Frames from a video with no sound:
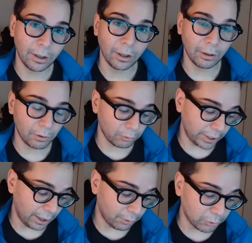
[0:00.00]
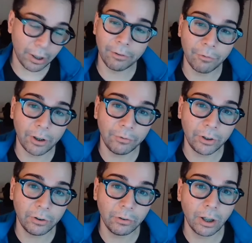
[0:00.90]
And don't take what's right in front of
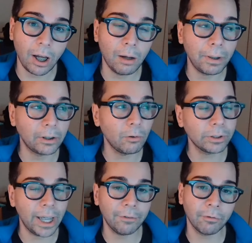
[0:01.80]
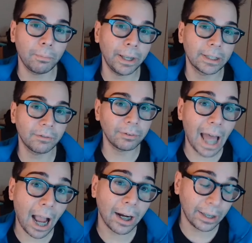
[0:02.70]
you. And don't take from a place of lack.